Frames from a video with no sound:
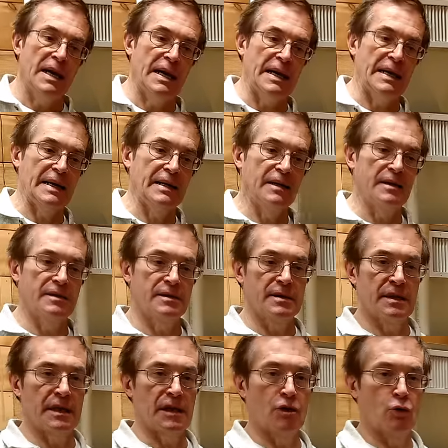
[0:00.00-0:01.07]
And
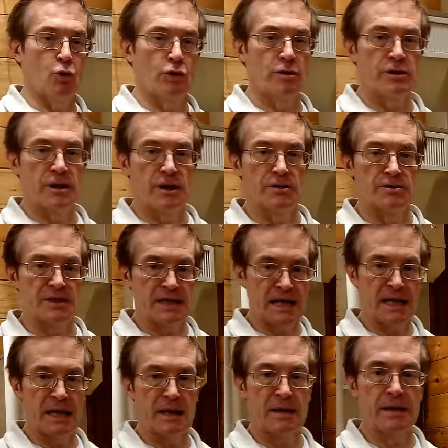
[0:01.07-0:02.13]
in order to
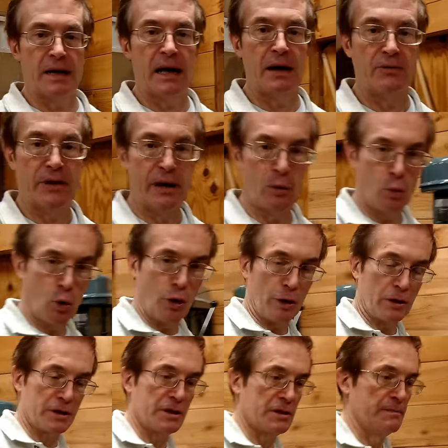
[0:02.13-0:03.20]
understand how that
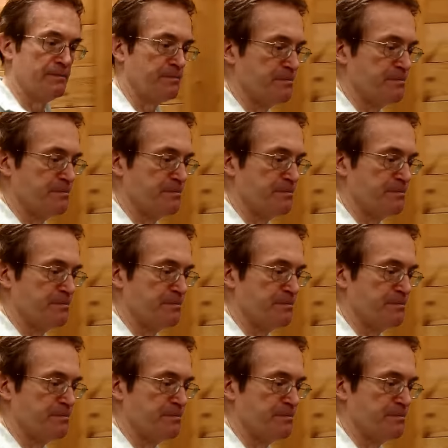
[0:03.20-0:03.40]
works,